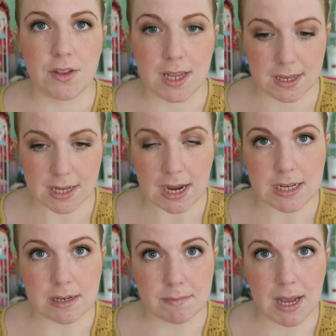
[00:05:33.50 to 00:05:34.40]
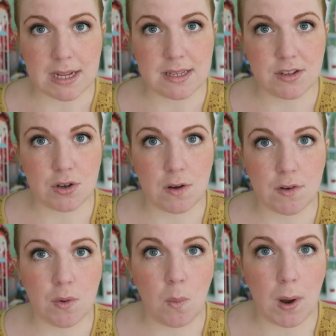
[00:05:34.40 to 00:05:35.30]
The next item I
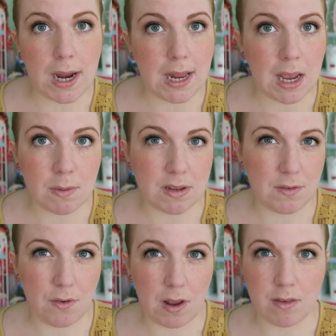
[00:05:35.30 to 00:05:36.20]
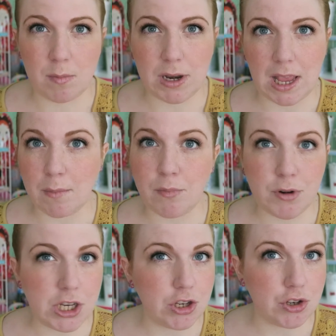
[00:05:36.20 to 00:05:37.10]
discovered while I was in France, but I am
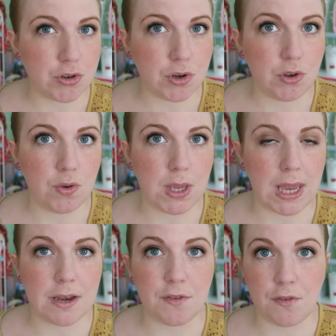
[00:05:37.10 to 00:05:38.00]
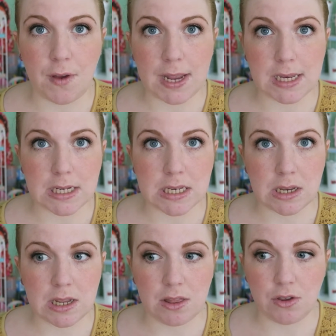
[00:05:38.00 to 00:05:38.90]
pretty sure you can find
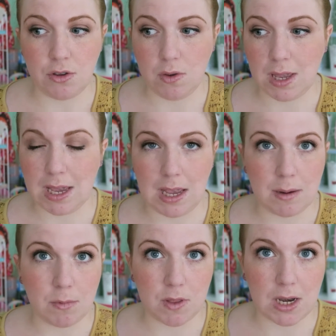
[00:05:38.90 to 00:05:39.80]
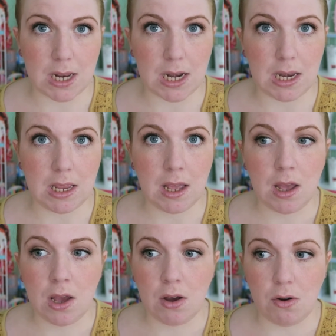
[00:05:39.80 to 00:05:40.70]
it in the UK and more than likely
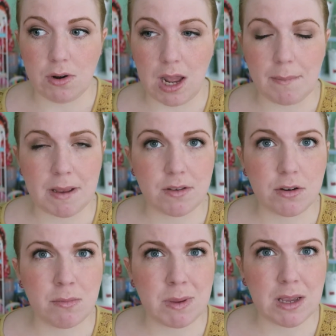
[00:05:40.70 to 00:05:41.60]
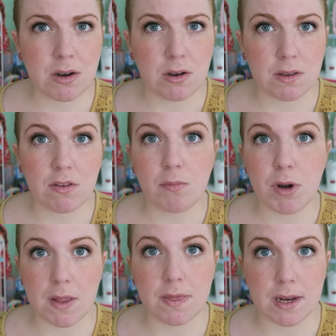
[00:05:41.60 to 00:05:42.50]
on Amazon because it's a
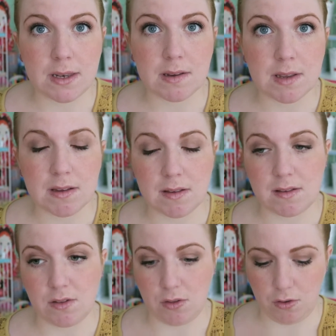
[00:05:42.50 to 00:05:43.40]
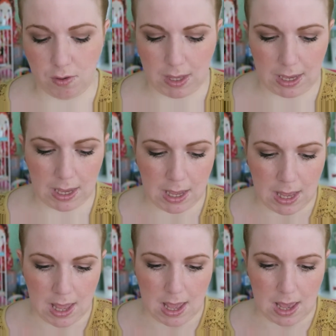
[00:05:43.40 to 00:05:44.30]
brand that does exist in the UK.
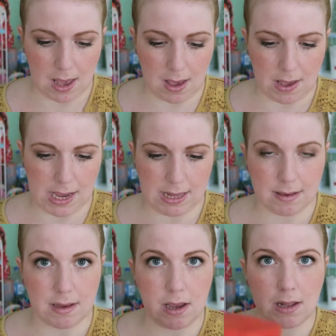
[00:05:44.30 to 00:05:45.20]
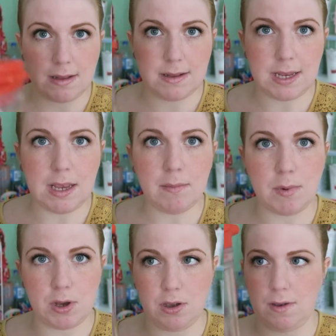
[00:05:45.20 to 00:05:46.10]
It's a tea
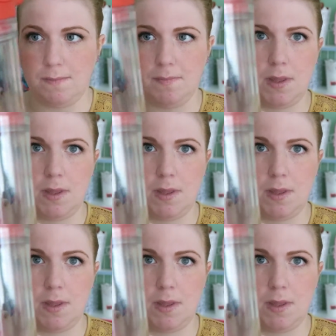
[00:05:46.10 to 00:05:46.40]
mug.